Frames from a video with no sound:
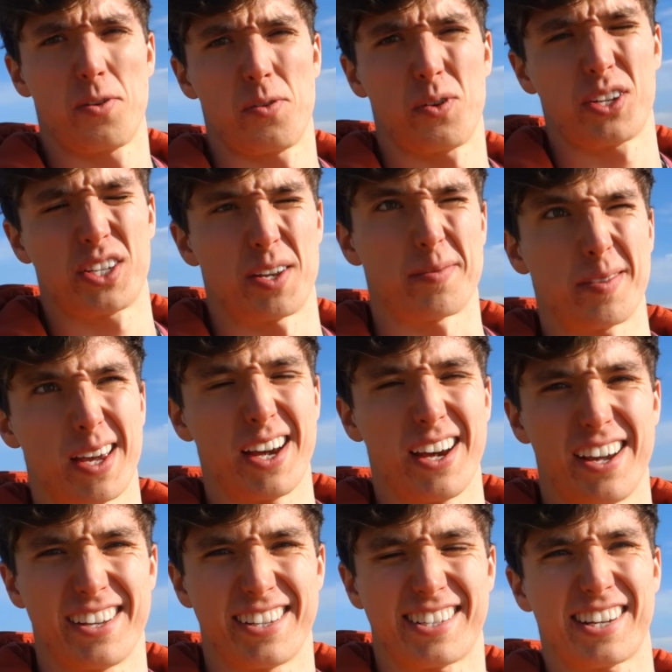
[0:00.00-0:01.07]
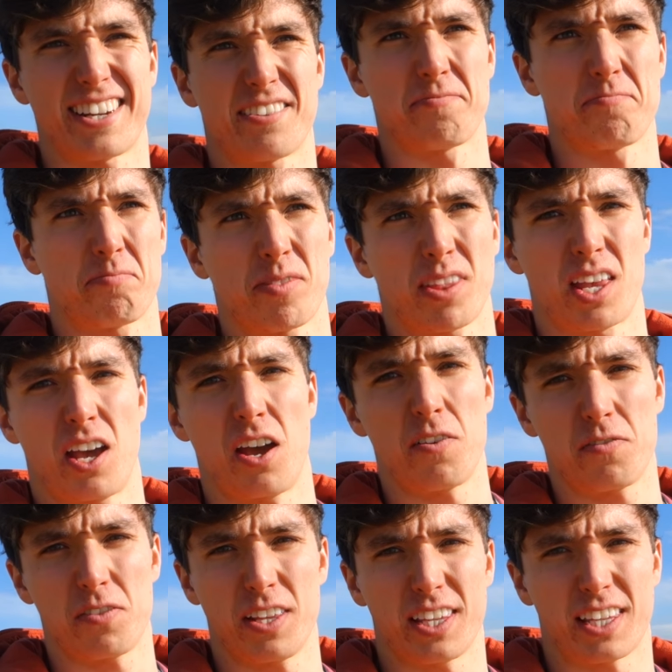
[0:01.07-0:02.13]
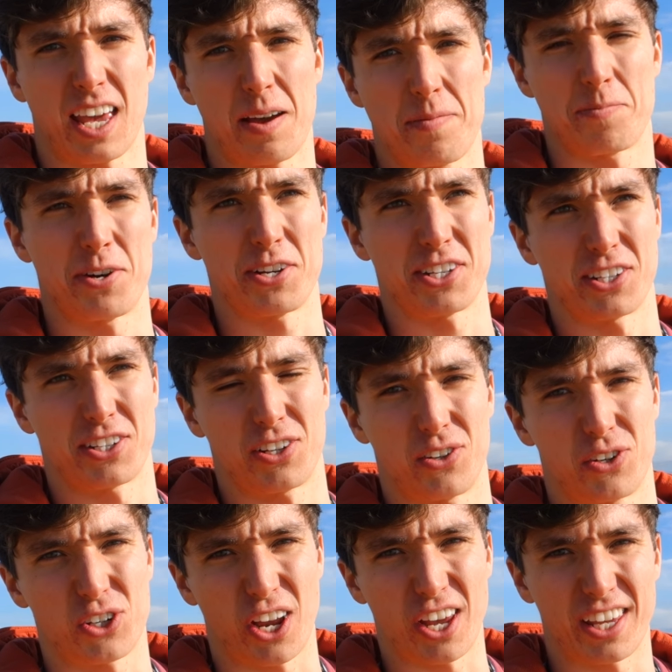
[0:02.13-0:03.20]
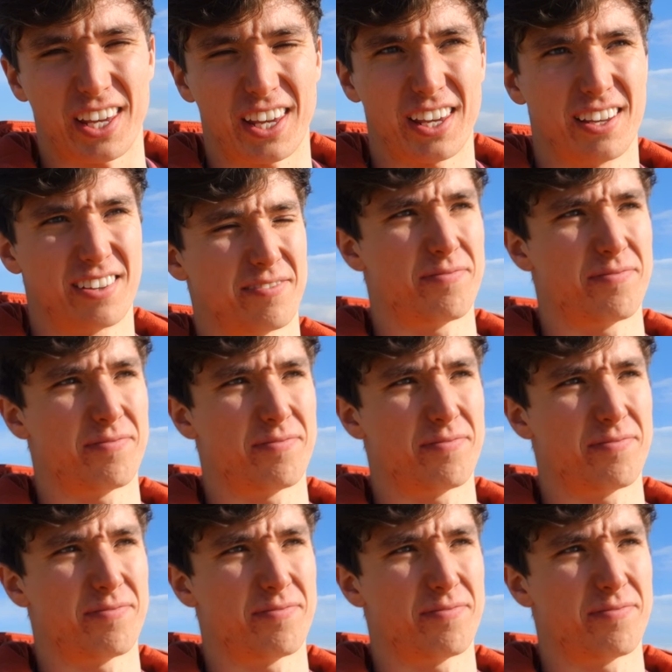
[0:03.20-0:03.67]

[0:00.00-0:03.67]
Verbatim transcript: What's up, guys? Hopefully the camera isn't too shaky.